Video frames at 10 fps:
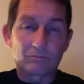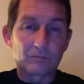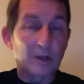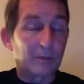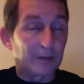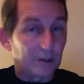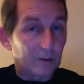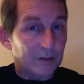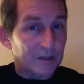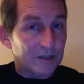Nobody knew
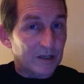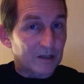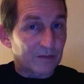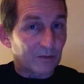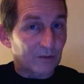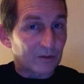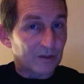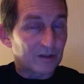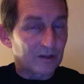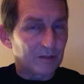at this stage, of course.